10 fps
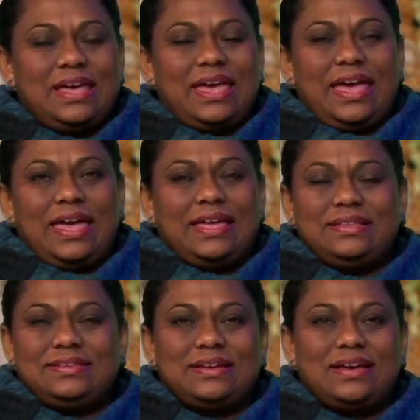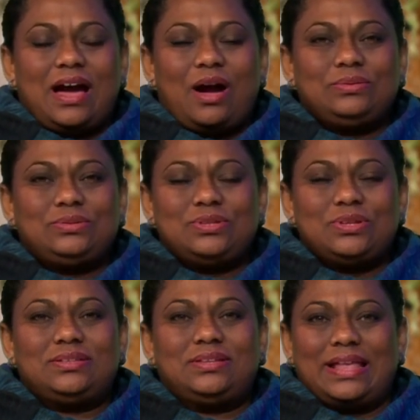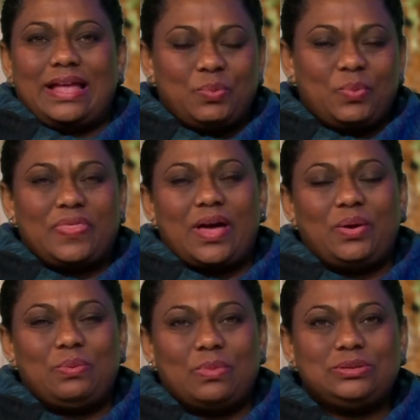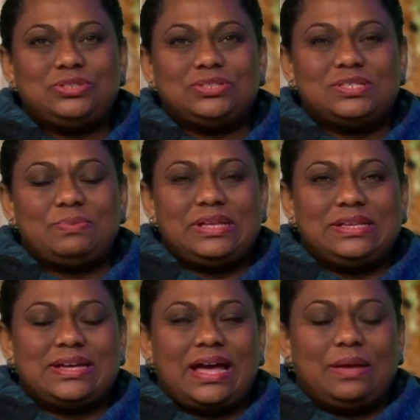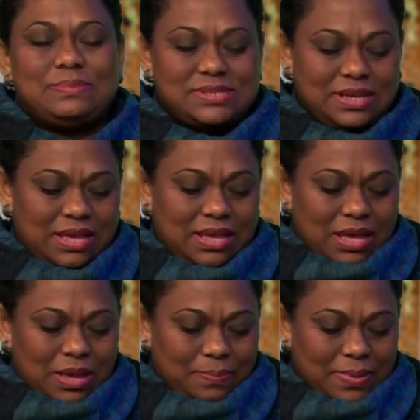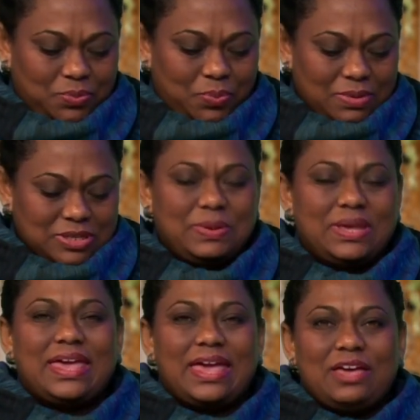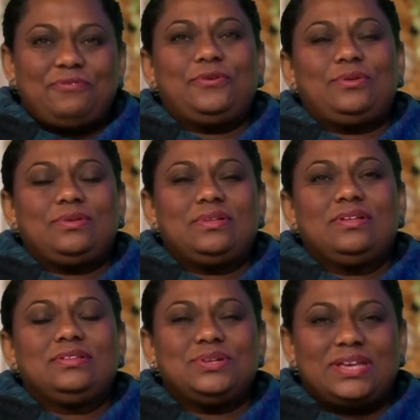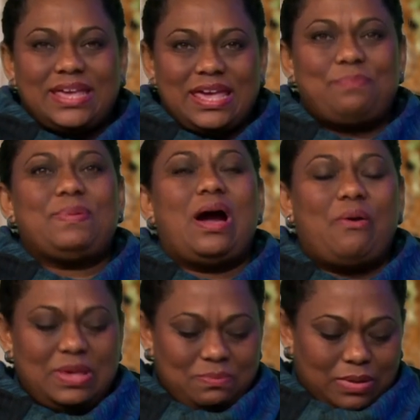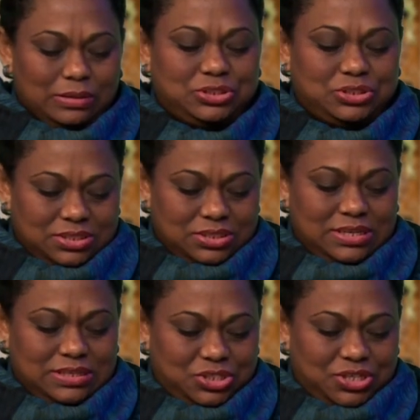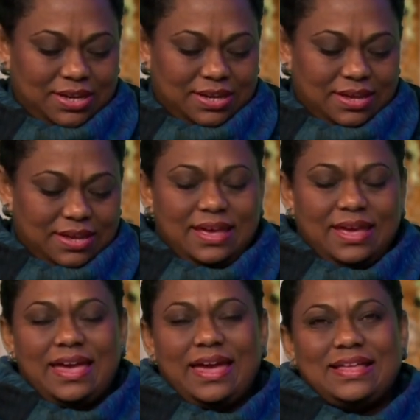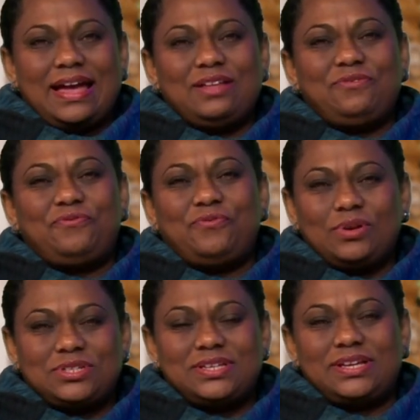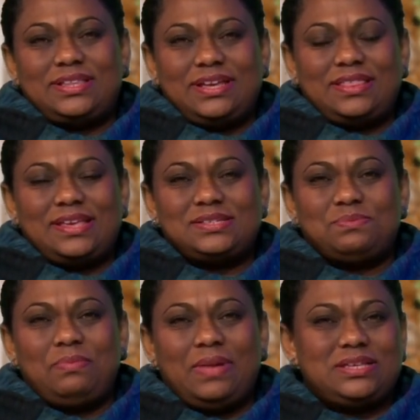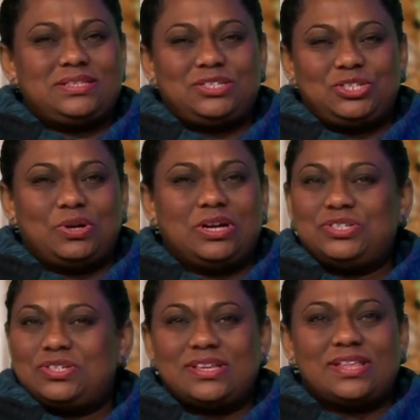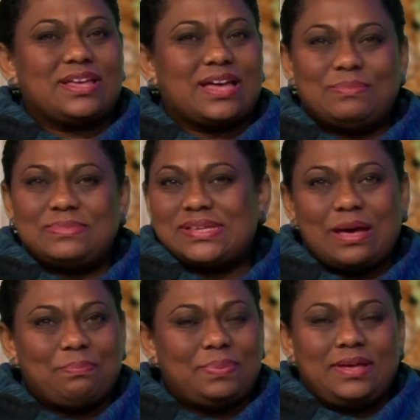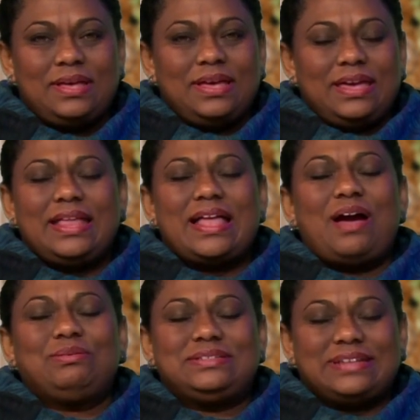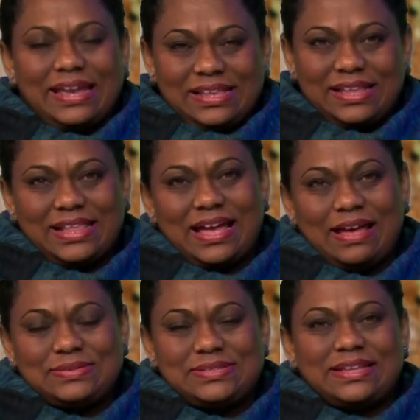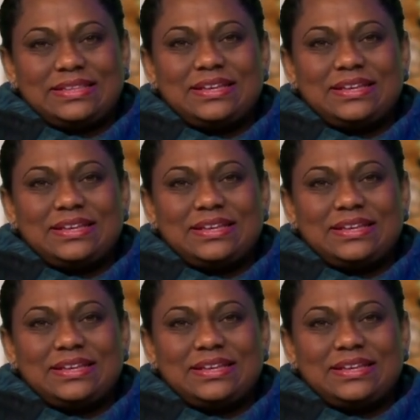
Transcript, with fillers: and how to not run with our emotions many times, but we must be careful to keep our emotions in check. And unfortunately, there's many situations that comes up in our daily lives that